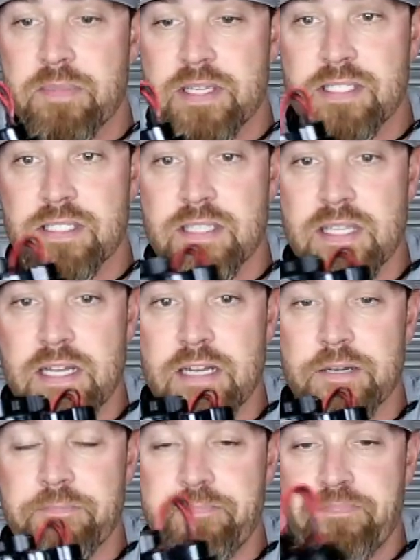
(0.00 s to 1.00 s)
This is
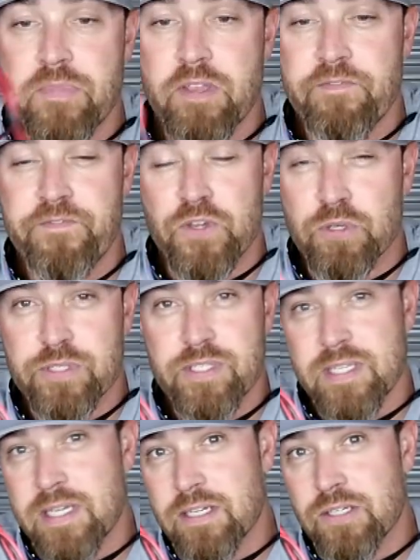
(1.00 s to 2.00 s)
their fuel
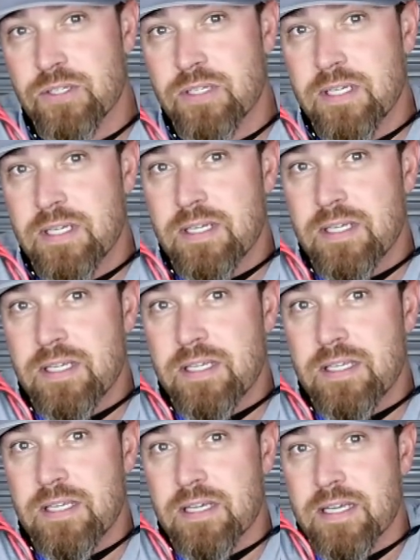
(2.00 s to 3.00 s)
cell
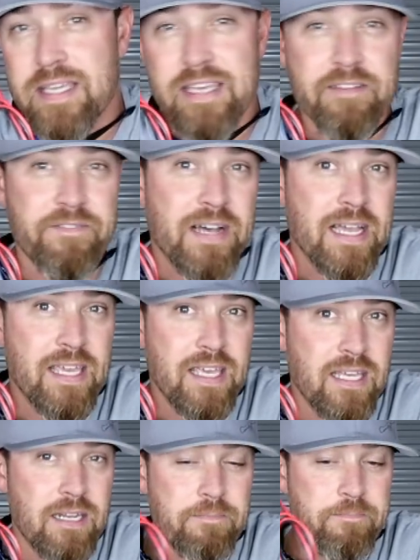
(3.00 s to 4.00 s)
EFI
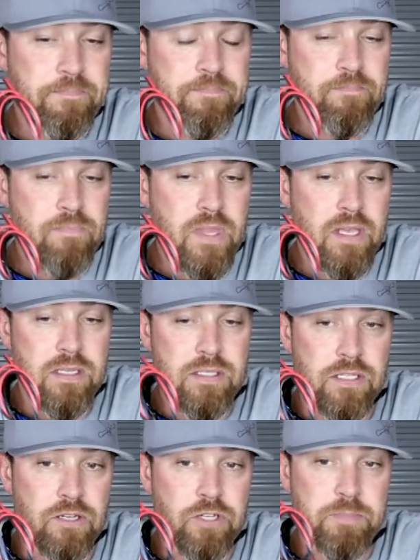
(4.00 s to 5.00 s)
kit.
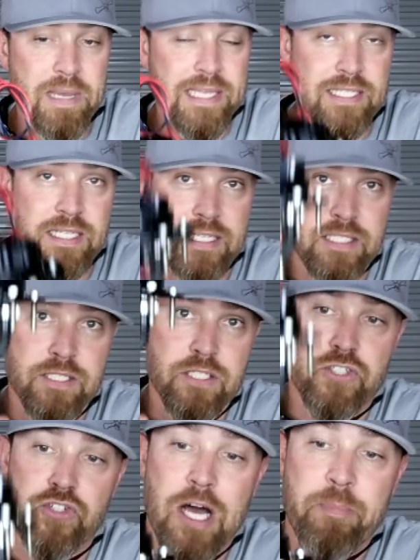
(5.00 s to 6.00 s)
So it's just
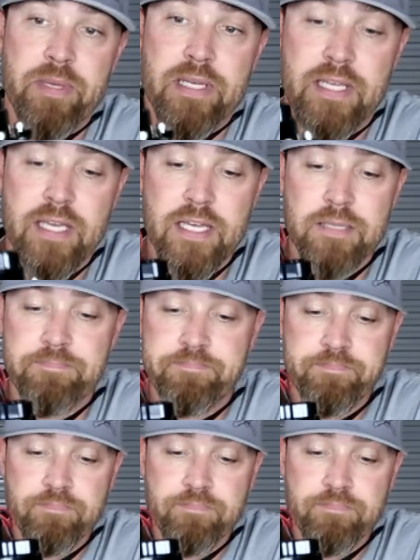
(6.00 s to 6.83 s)
a drop-in kit.